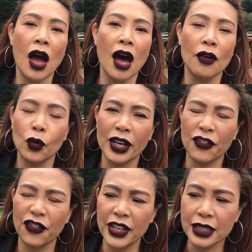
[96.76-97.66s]
of what it
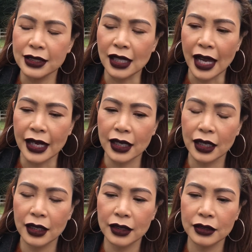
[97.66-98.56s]
feels like
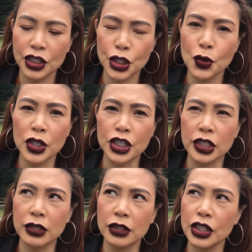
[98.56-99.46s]
to do a
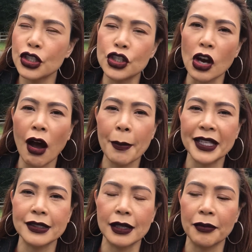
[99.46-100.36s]
good job at
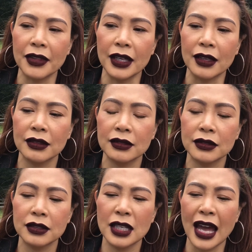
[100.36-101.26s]
something,
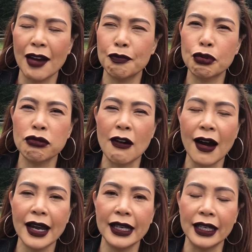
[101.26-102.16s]
to have
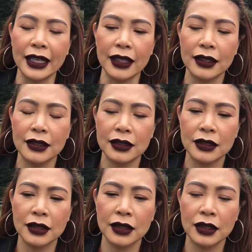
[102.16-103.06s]
pride in it.
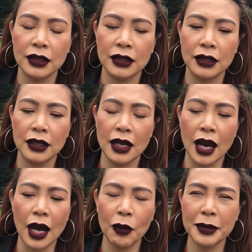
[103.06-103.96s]

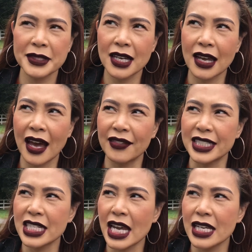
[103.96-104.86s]
I want him to have a
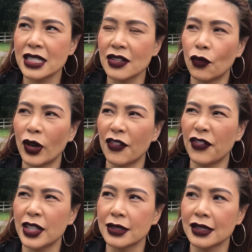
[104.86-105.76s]
taste of what it
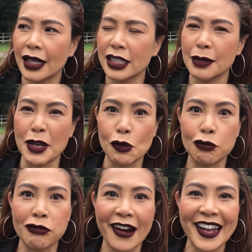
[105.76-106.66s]
feels like to be
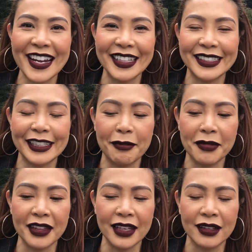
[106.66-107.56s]
great at
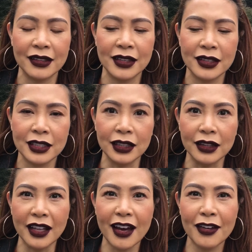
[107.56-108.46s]
something, to
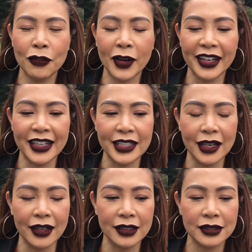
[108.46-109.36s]
love what he
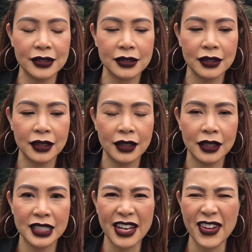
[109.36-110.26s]
does,
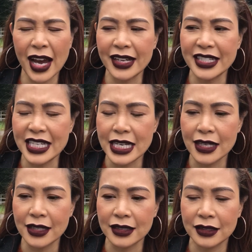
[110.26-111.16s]
to have
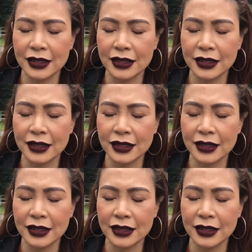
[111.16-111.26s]
ideas,